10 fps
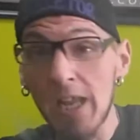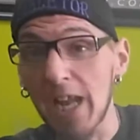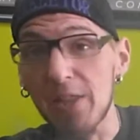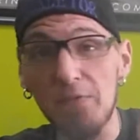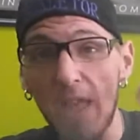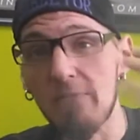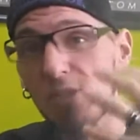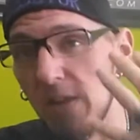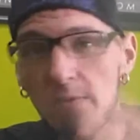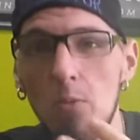And the flavor
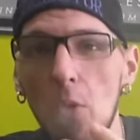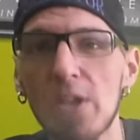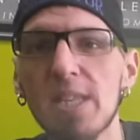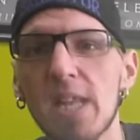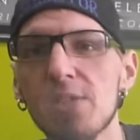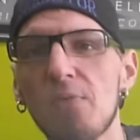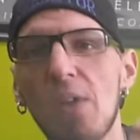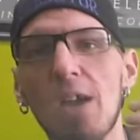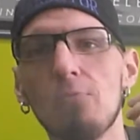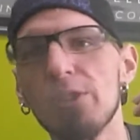is even more
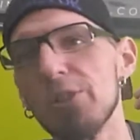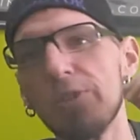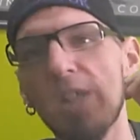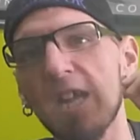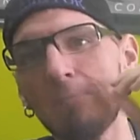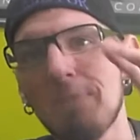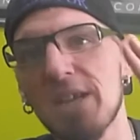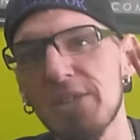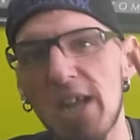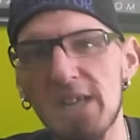intensified when you do like a
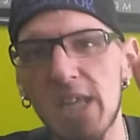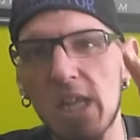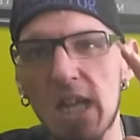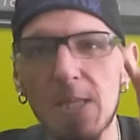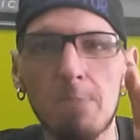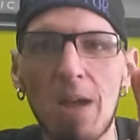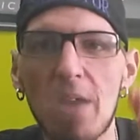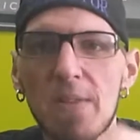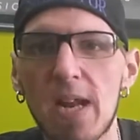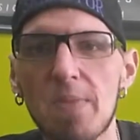mixed exhale out the
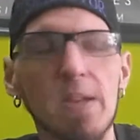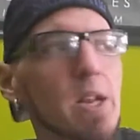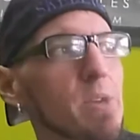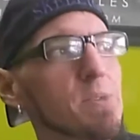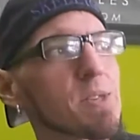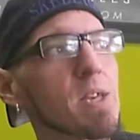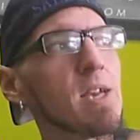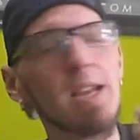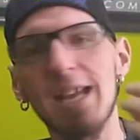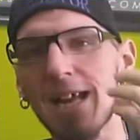mouth and out the nose.
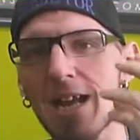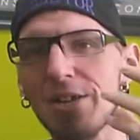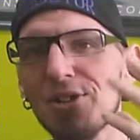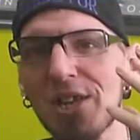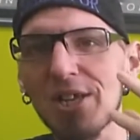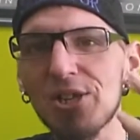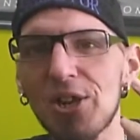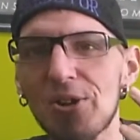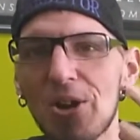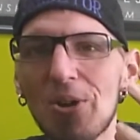It kind of sticks to
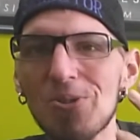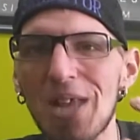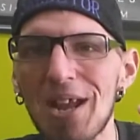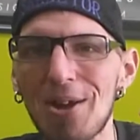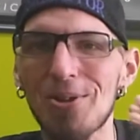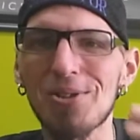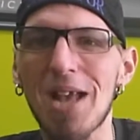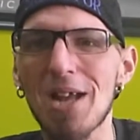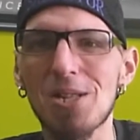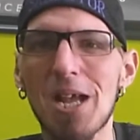your nose hairs,
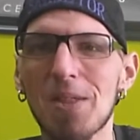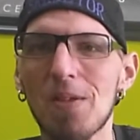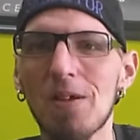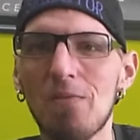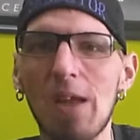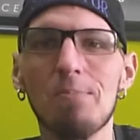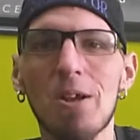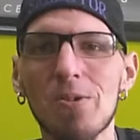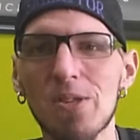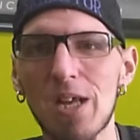kind of like the vape
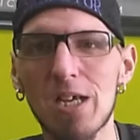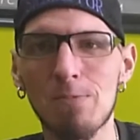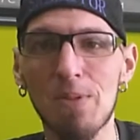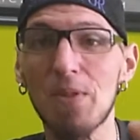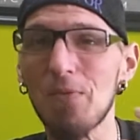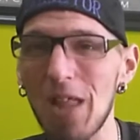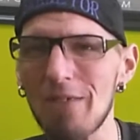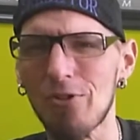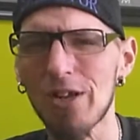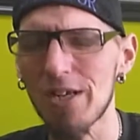nose does, but the
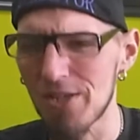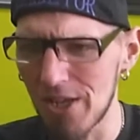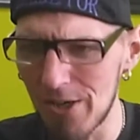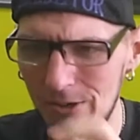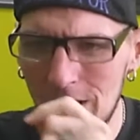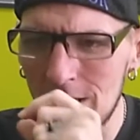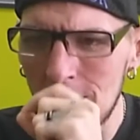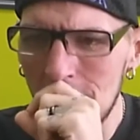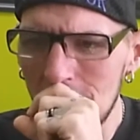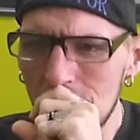flavor does too.
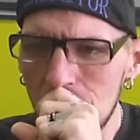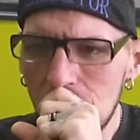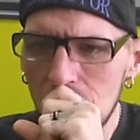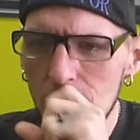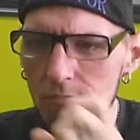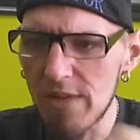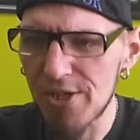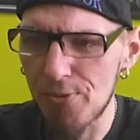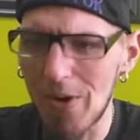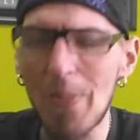
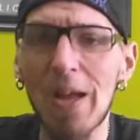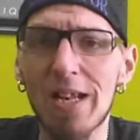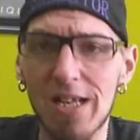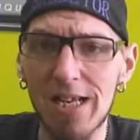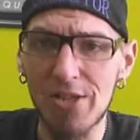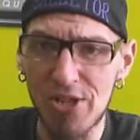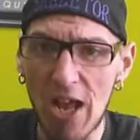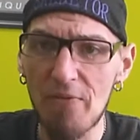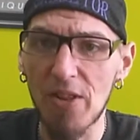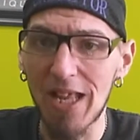It's one that is
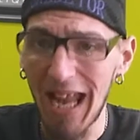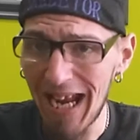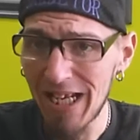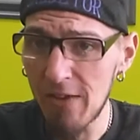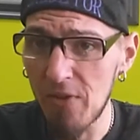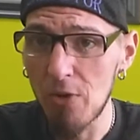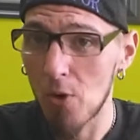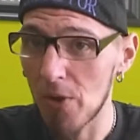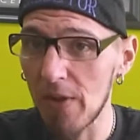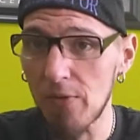definitely ADV
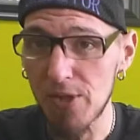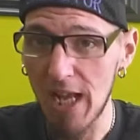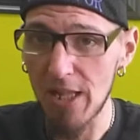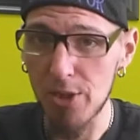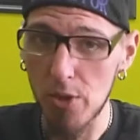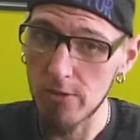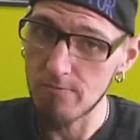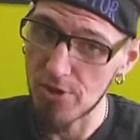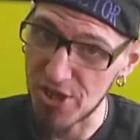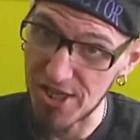worthy for Skeletor,
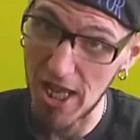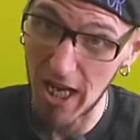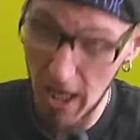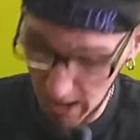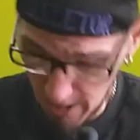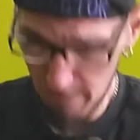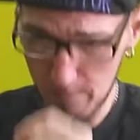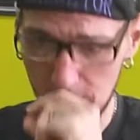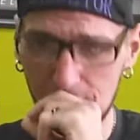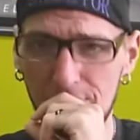just like,
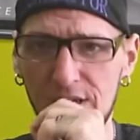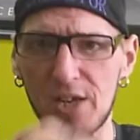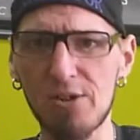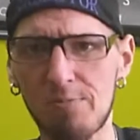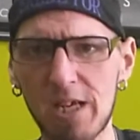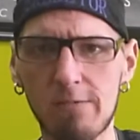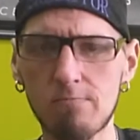excuse me,